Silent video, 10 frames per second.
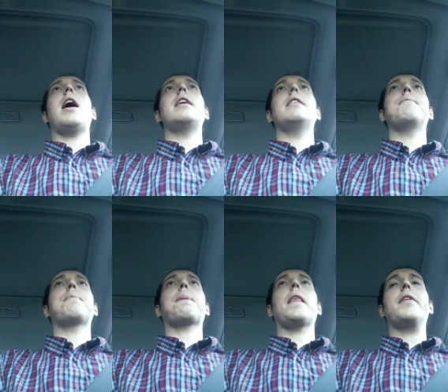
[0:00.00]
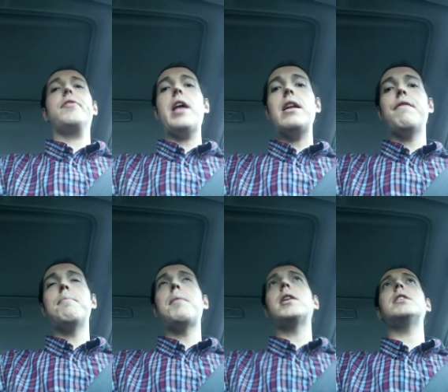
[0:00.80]
a state
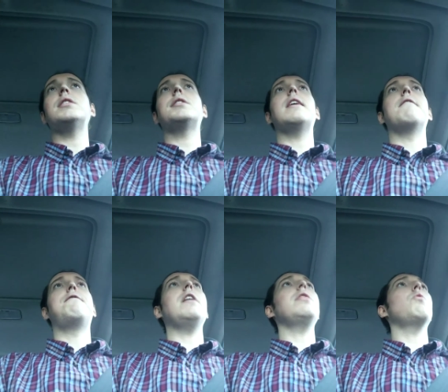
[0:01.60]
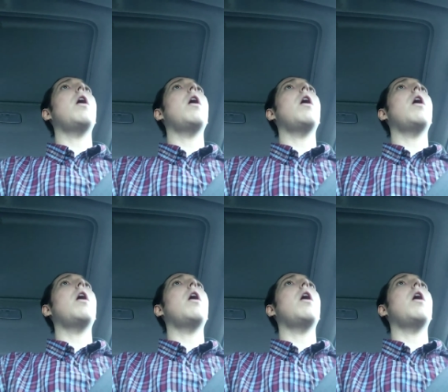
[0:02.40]
of emergency and fund the